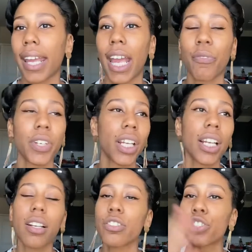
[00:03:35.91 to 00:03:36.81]

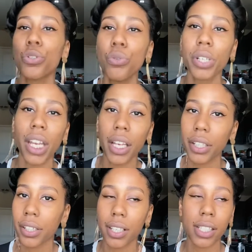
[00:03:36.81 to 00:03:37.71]
every 2
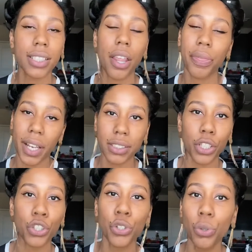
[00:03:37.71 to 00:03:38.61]
years there's a
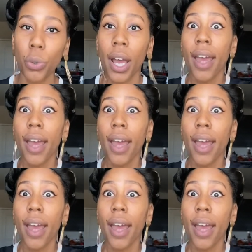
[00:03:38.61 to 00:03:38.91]
new